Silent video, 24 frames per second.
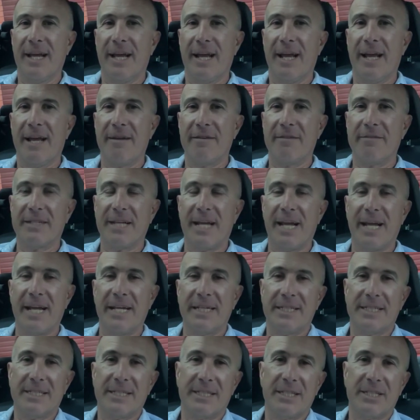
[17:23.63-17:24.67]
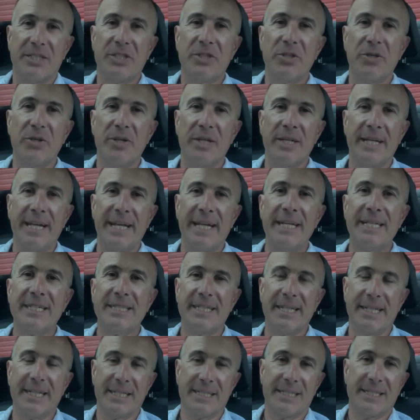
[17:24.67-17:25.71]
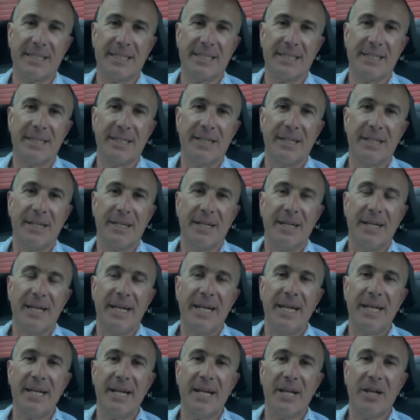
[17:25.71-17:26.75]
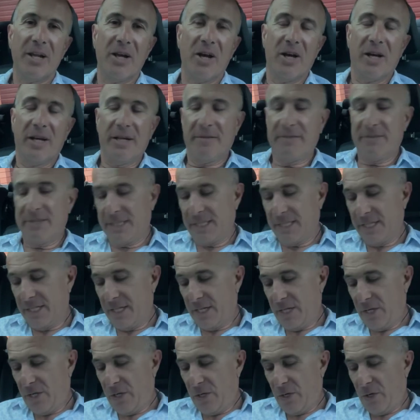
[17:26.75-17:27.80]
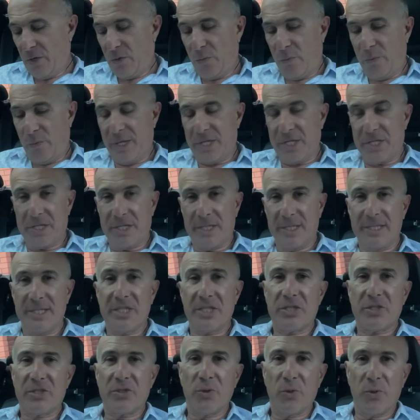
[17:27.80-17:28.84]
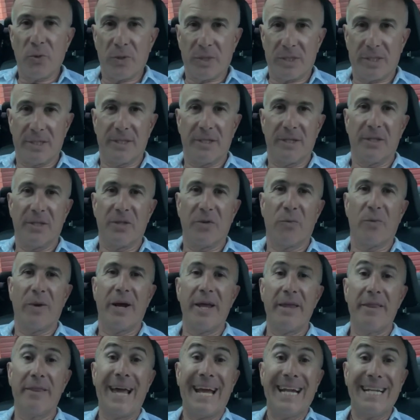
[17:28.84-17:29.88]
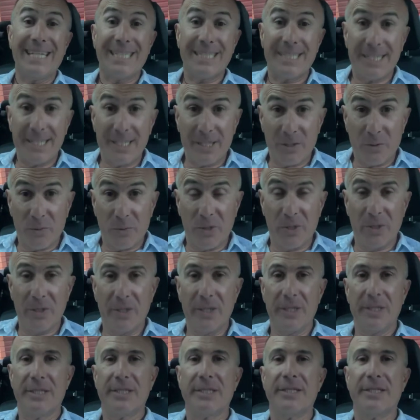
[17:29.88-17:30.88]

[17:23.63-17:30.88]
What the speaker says: has certain instincts in their lives which distort the way they see the world